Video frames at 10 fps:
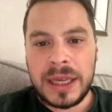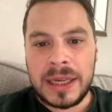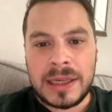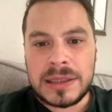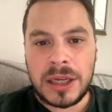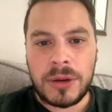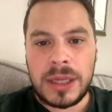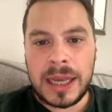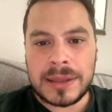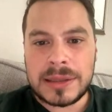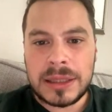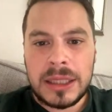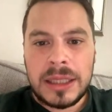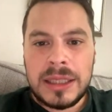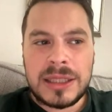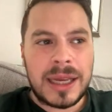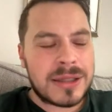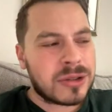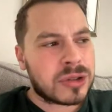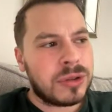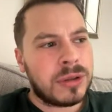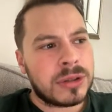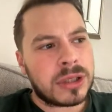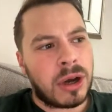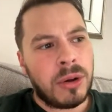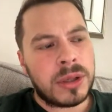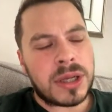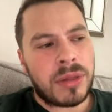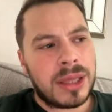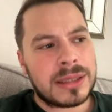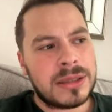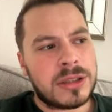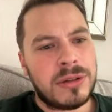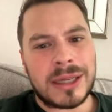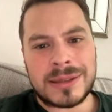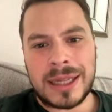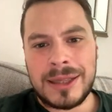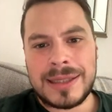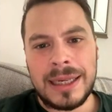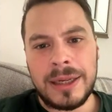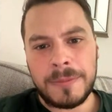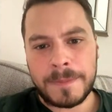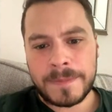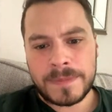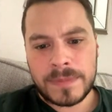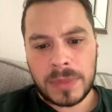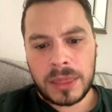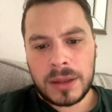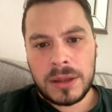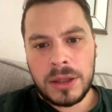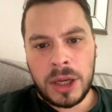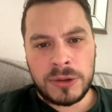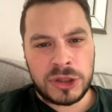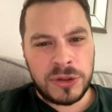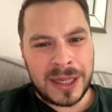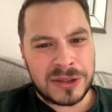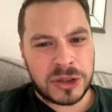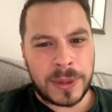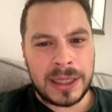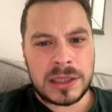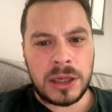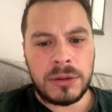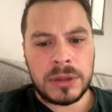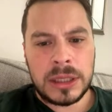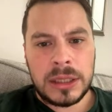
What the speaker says: years. You know, he hasn't scored a goal, I don't think, since 2019. You know, it's 2022.